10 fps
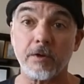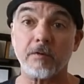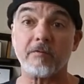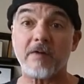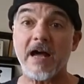
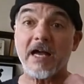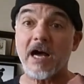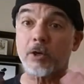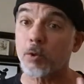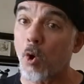Io vai
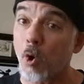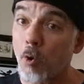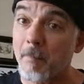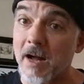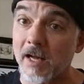a
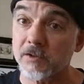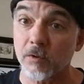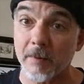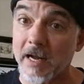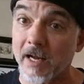Roma
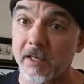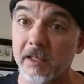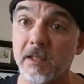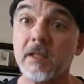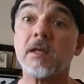
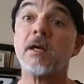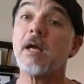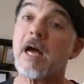domani.